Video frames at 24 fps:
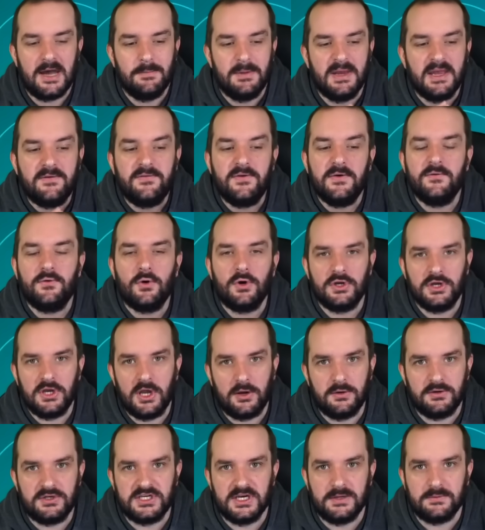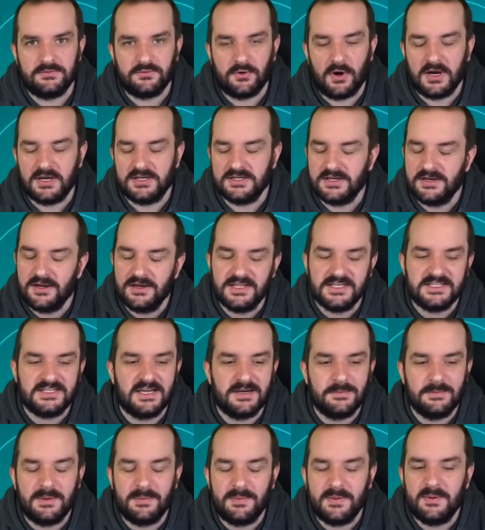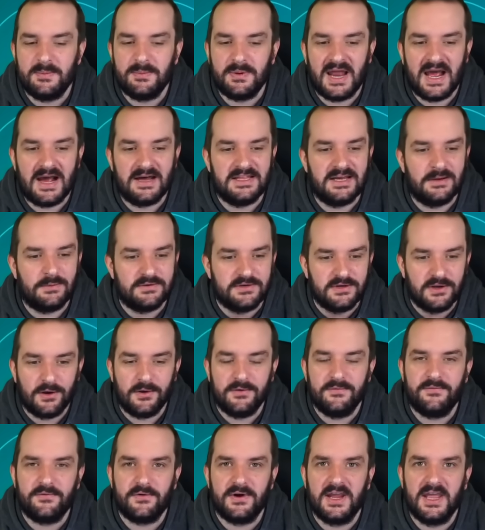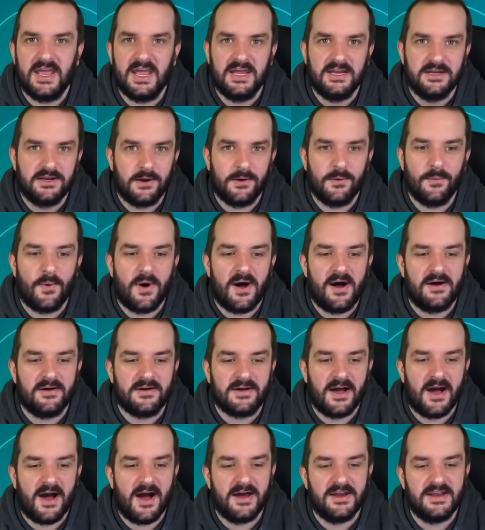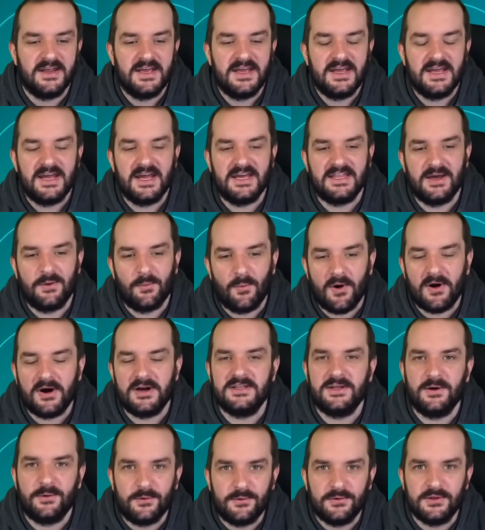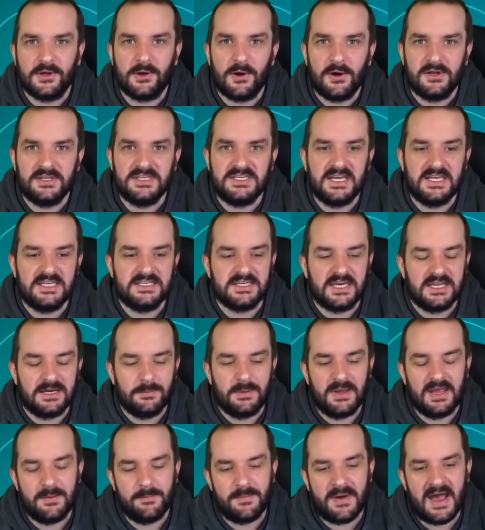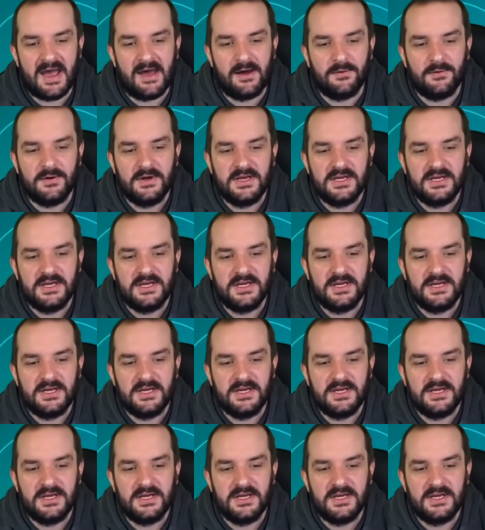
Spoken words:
If you've got no chips, right, because I know there's going to be people out there with no free hit, no wild card, and they're worried that all the content's going to be about